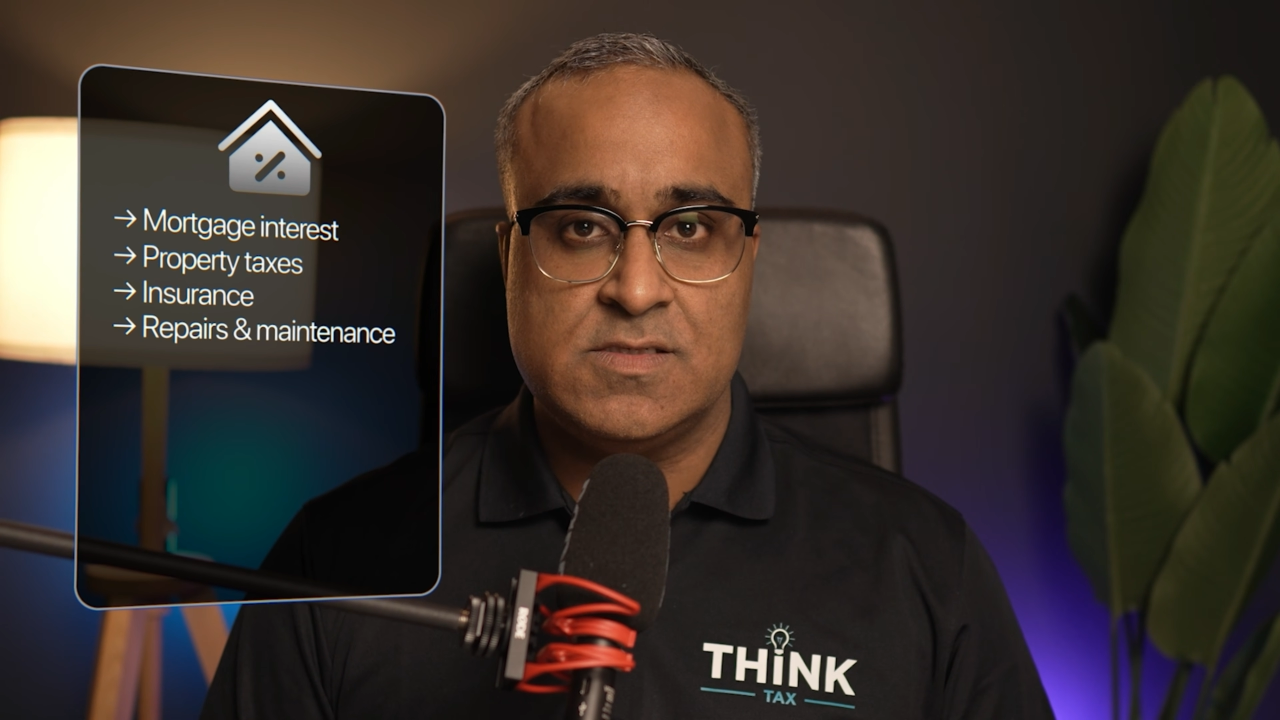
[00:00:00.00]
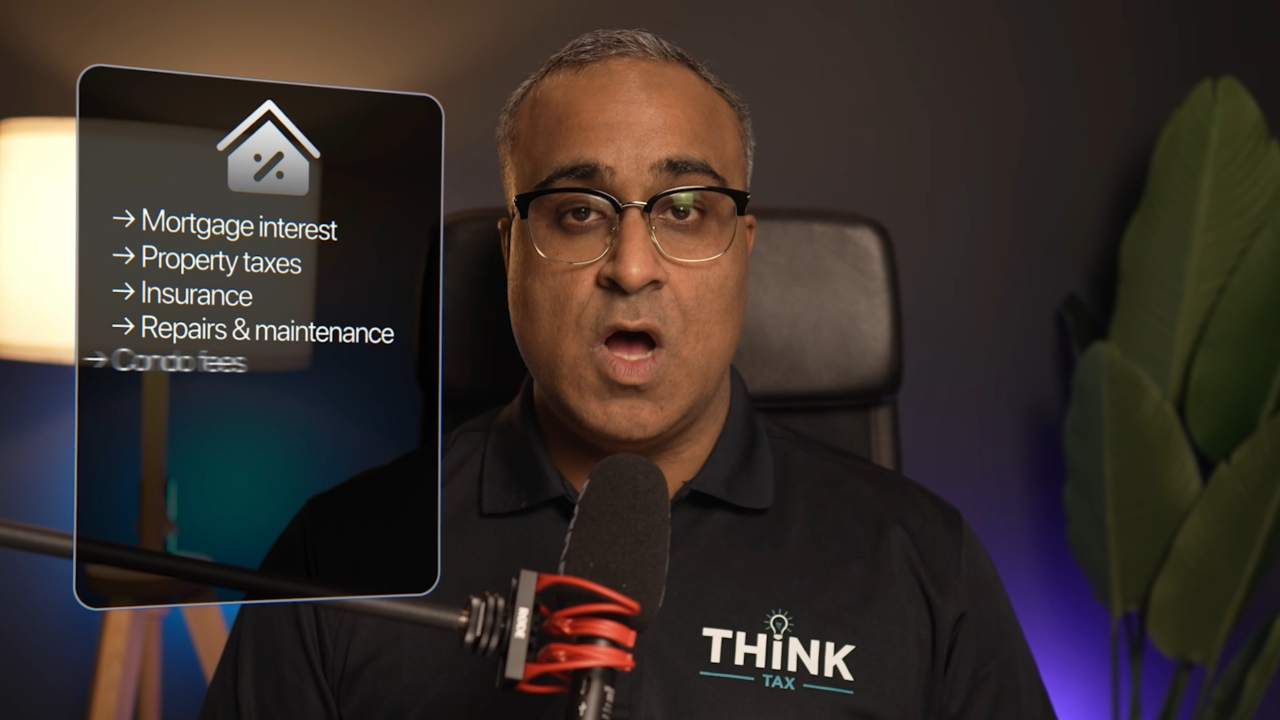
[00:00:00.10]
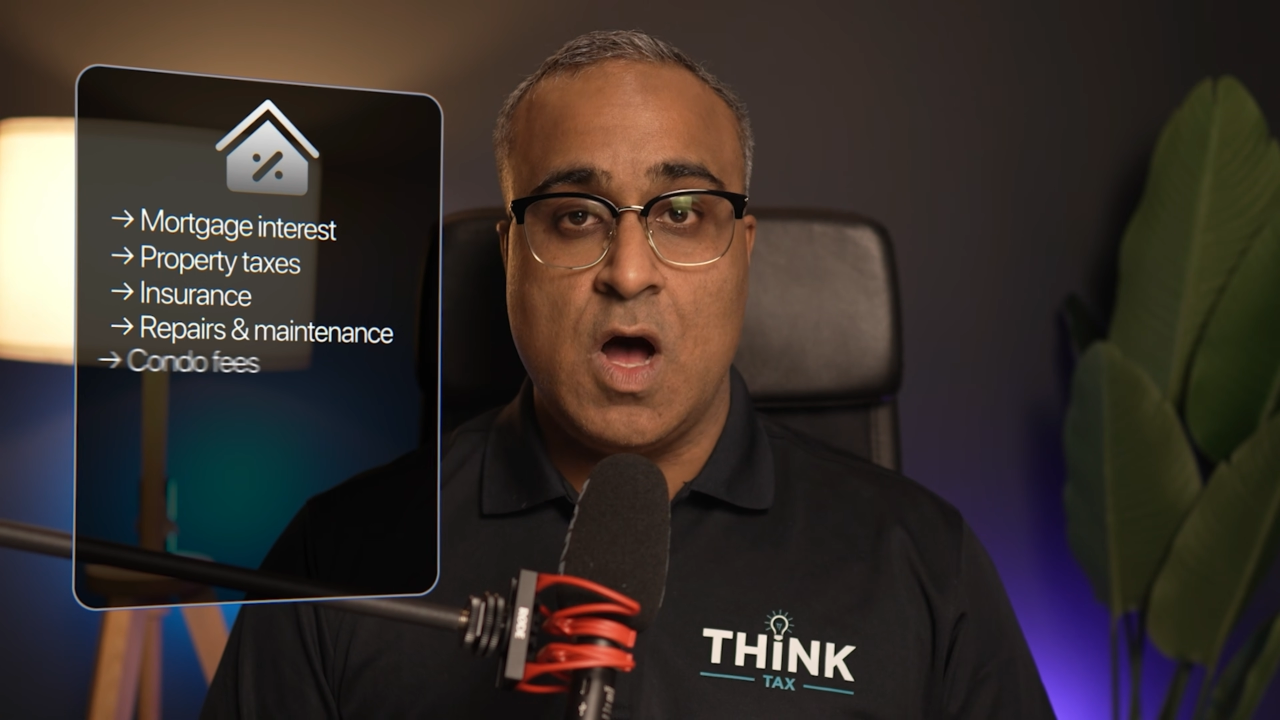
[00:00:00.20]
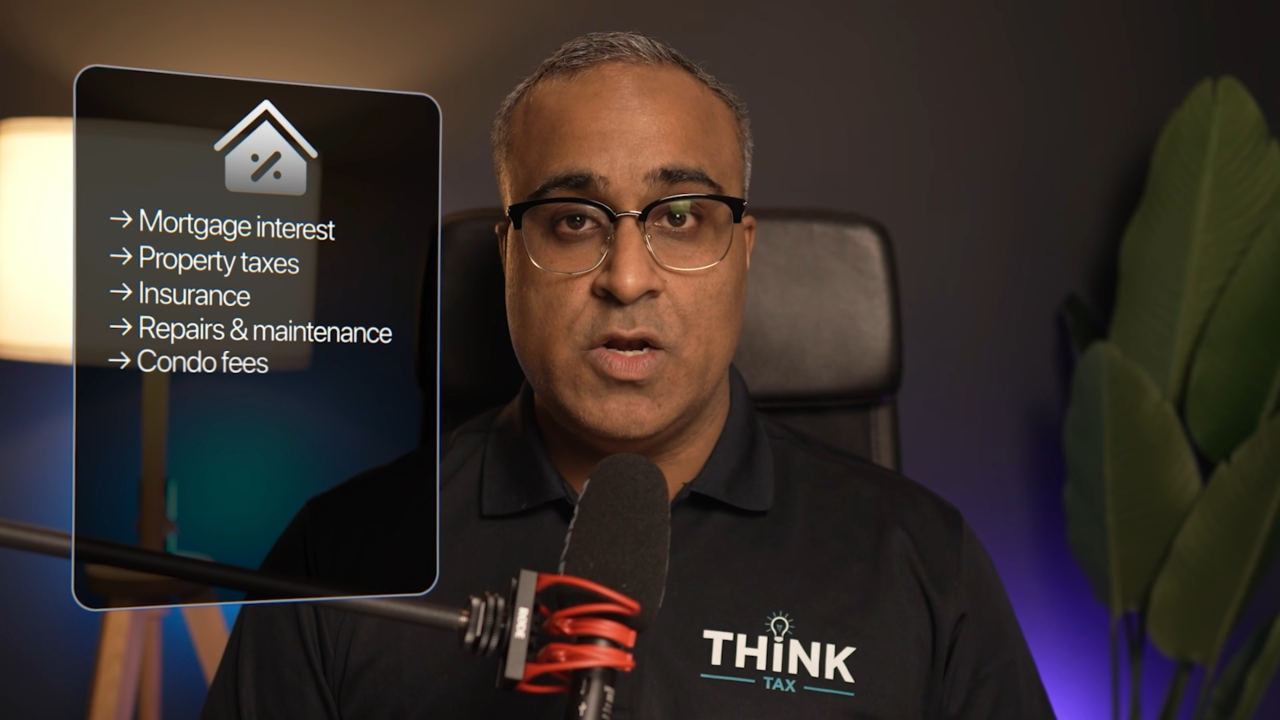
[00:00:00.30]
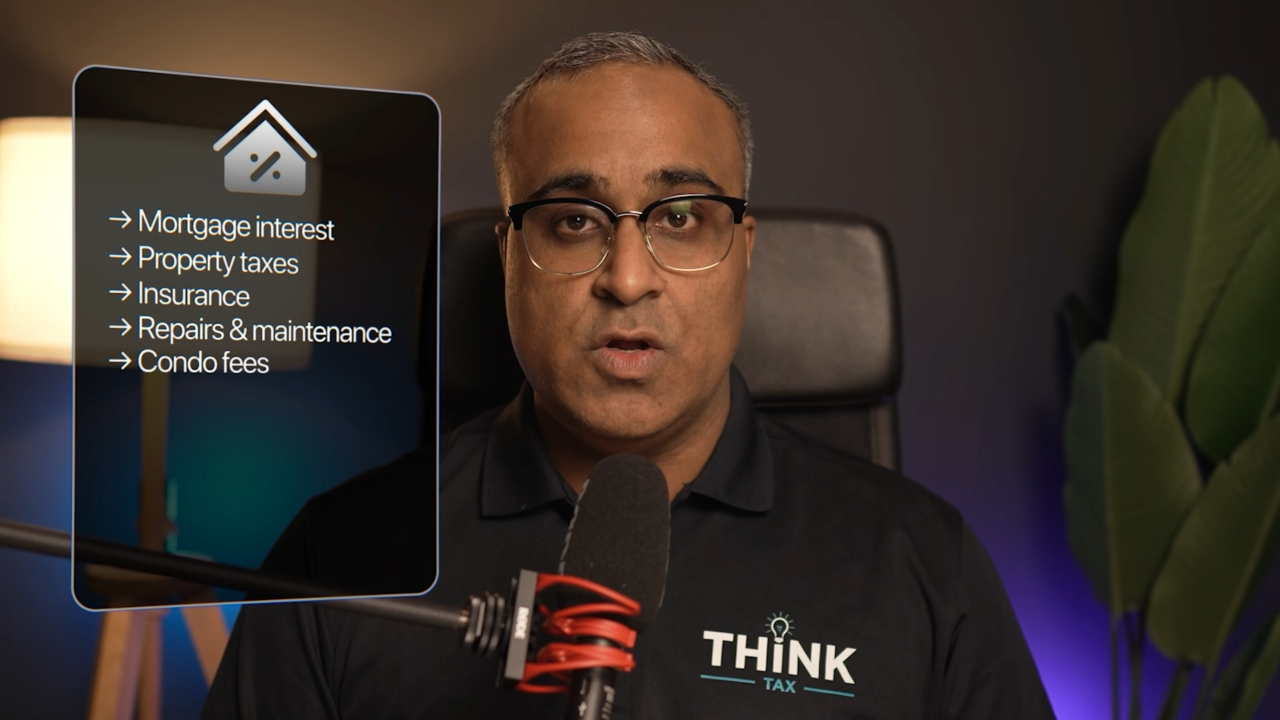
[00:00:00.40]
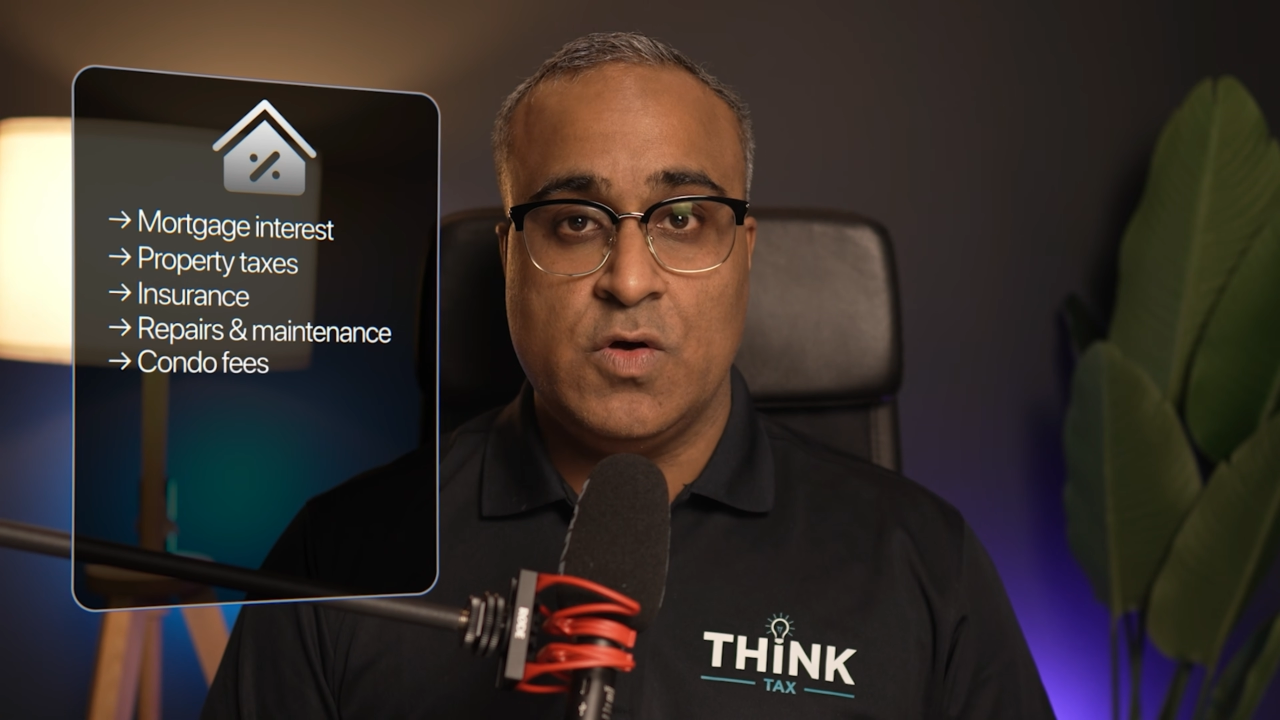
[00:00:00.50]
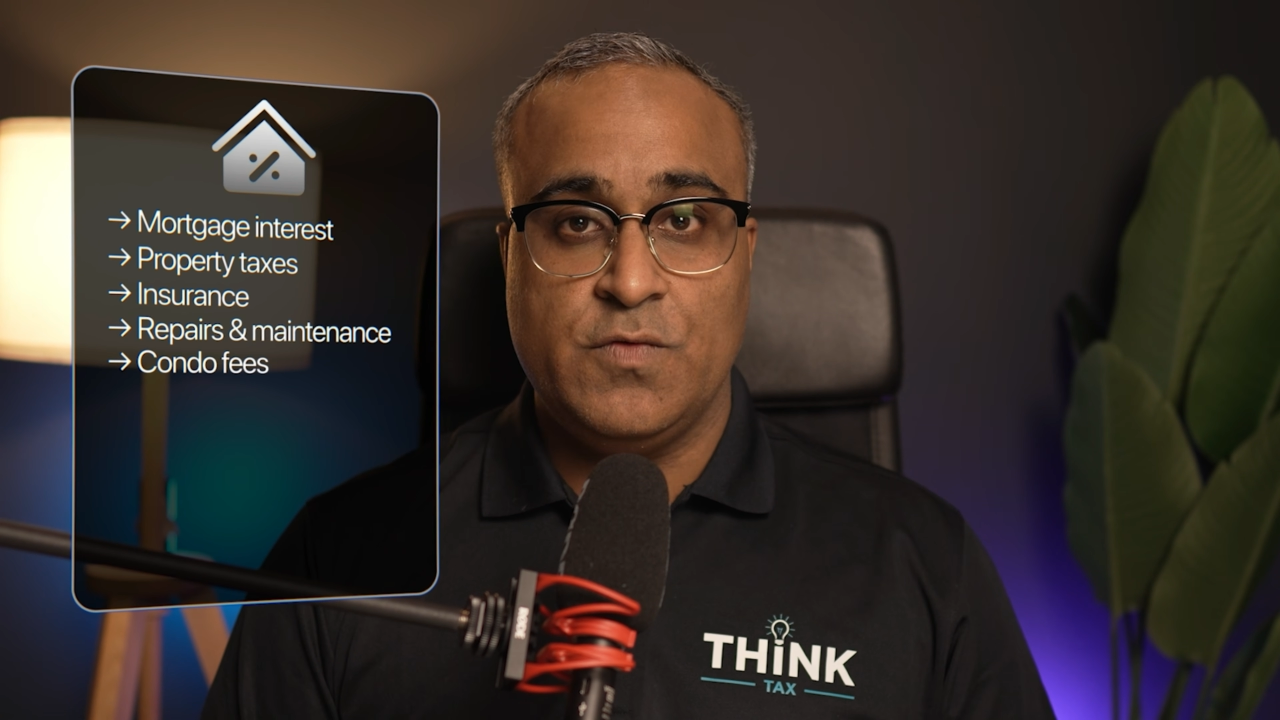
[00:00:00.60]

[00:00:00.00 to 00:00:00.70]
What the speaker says: condo